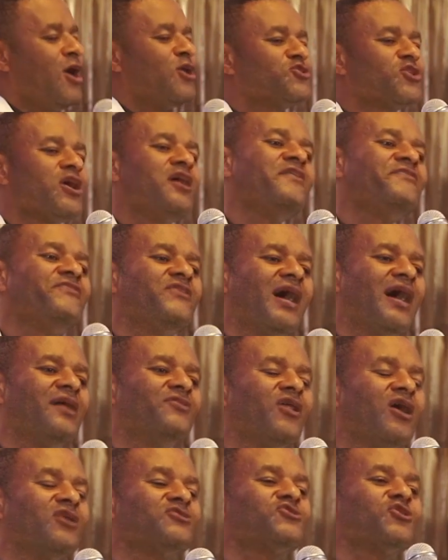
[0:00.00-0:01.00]
So if you are
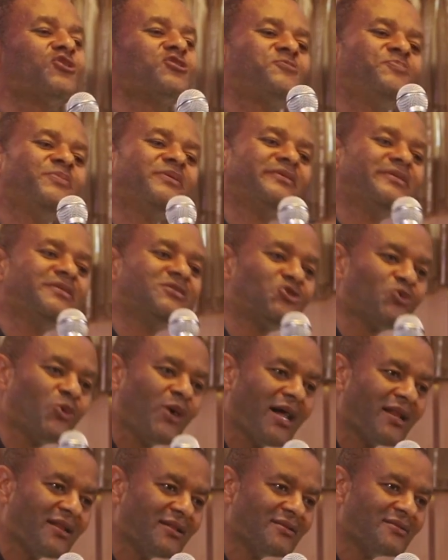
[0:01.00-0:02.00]
not so
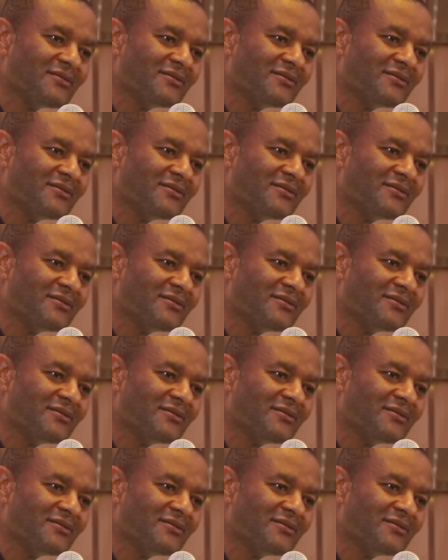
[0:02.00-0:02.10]
spiritual